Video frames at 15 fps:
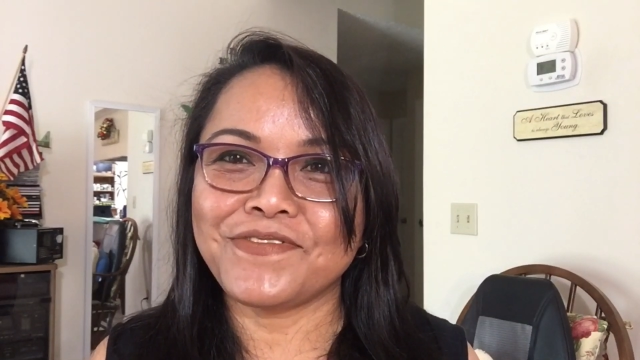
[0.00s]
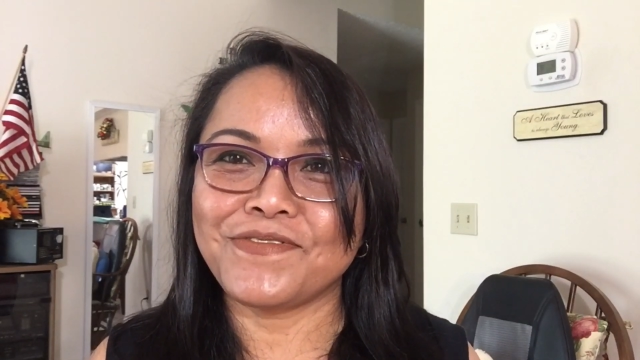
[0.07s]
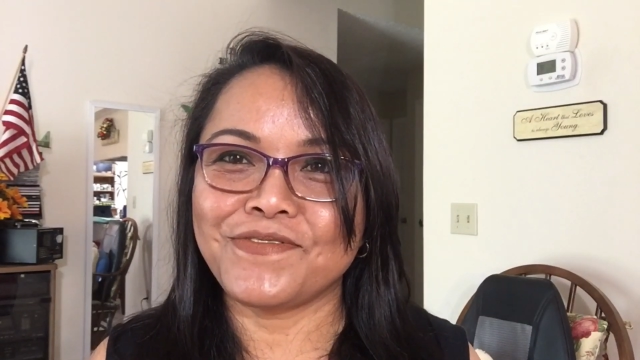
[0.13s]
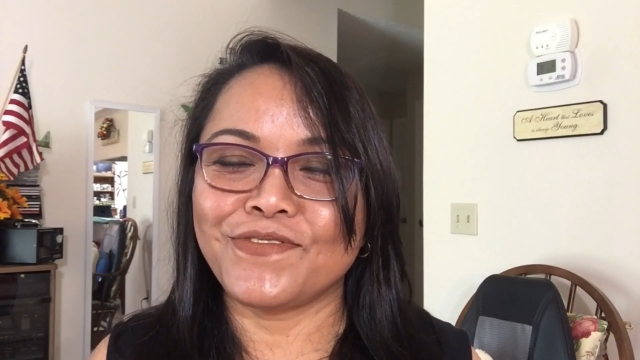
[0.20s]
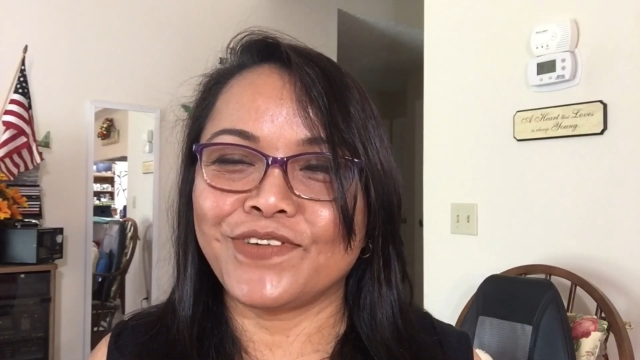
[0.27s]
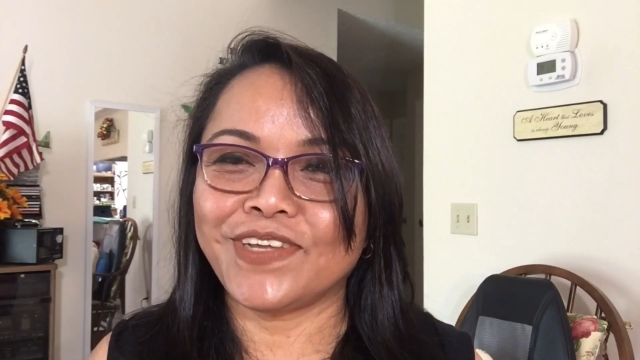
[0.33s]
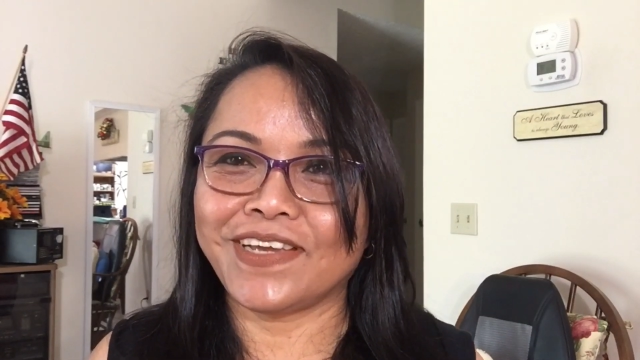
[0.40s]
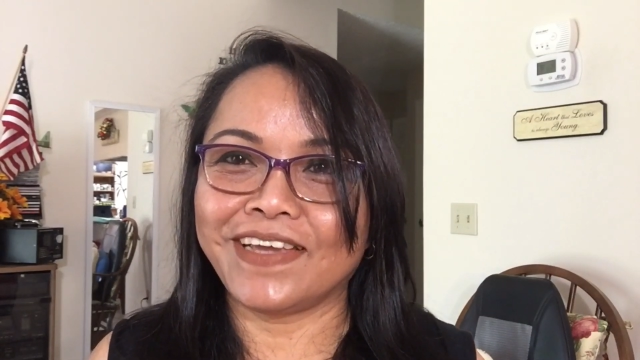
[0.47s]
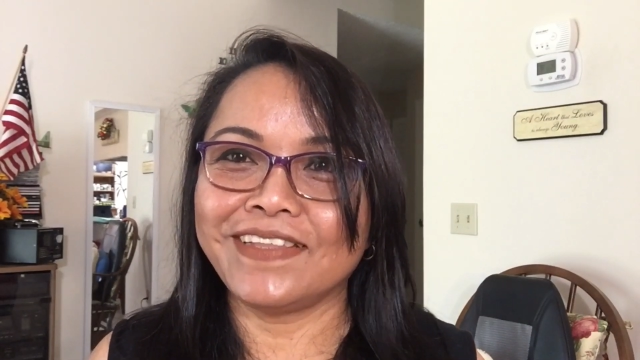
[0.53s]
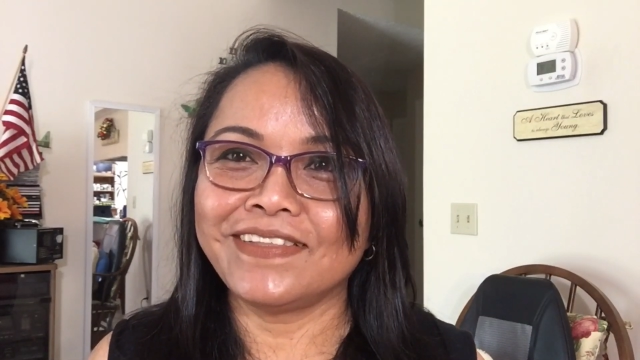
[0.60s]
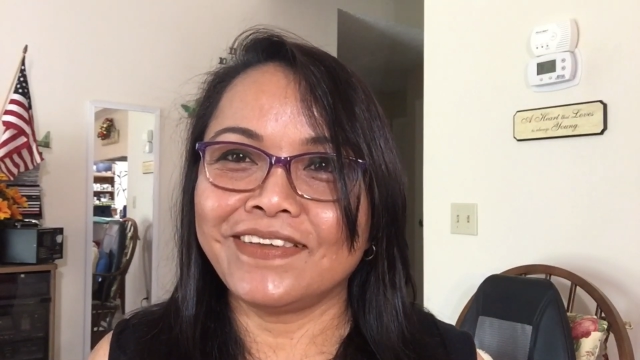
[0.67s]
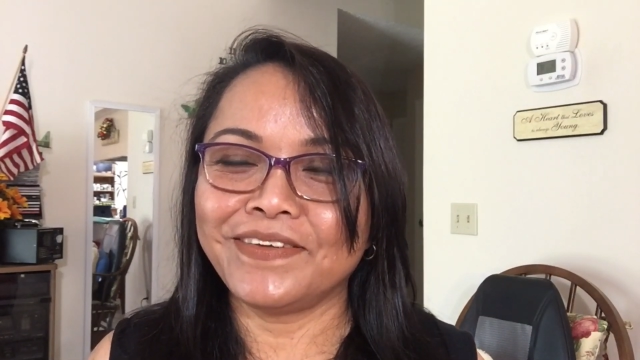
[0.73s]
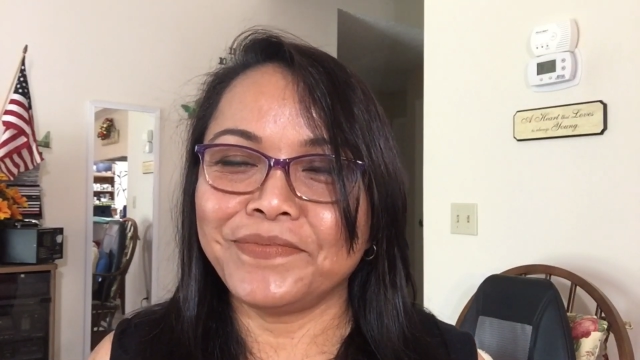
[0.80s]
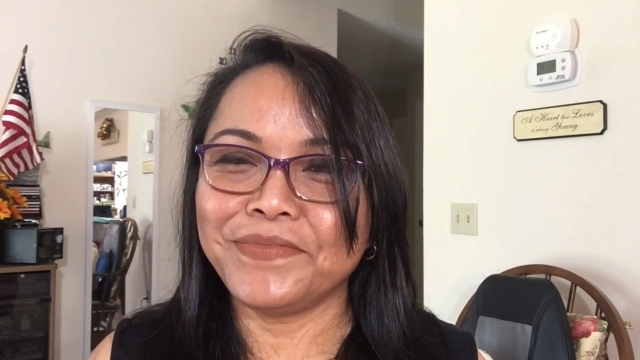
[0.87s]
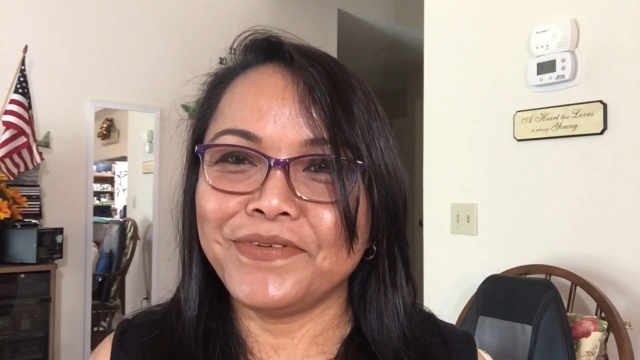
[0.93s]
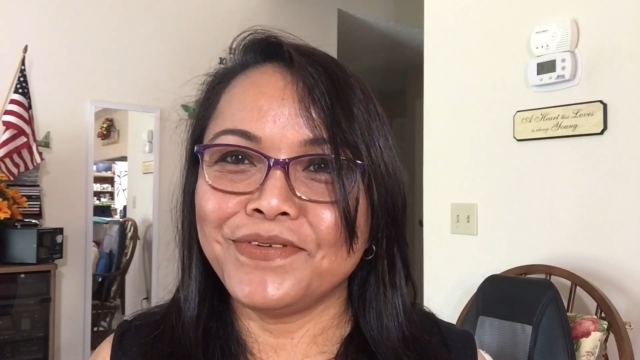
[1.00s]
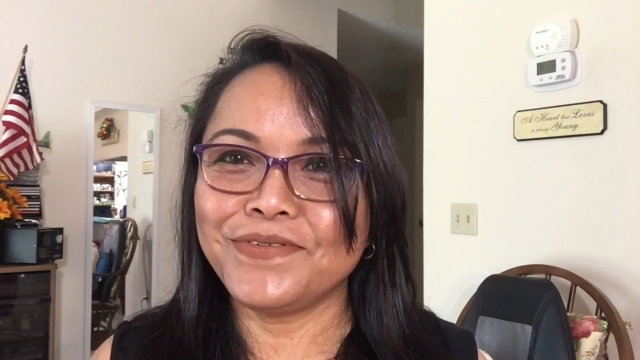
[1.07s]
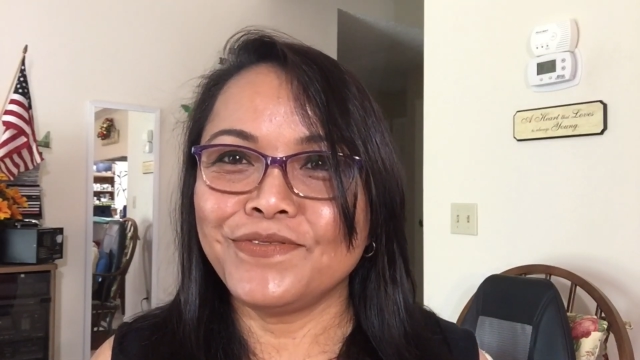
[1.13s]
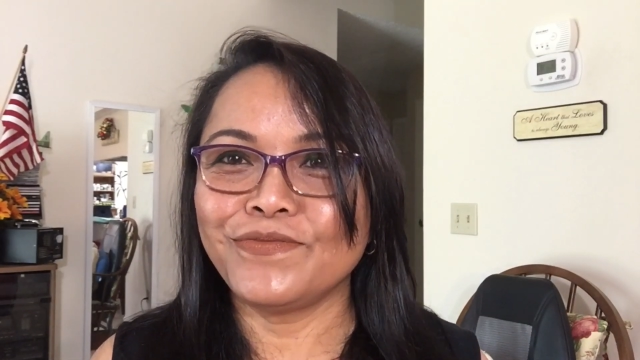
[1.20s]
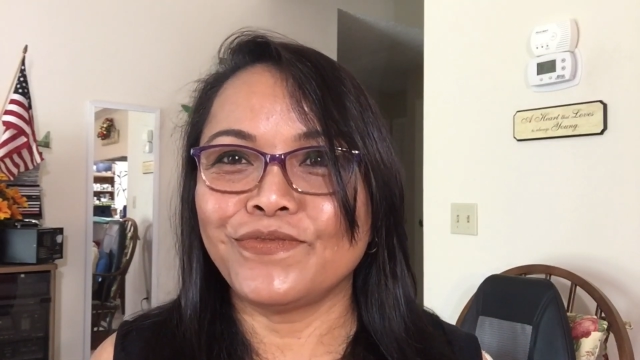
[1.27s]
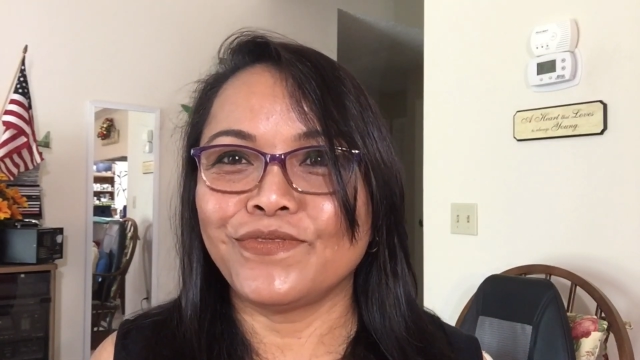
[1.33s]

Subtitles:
for the interview.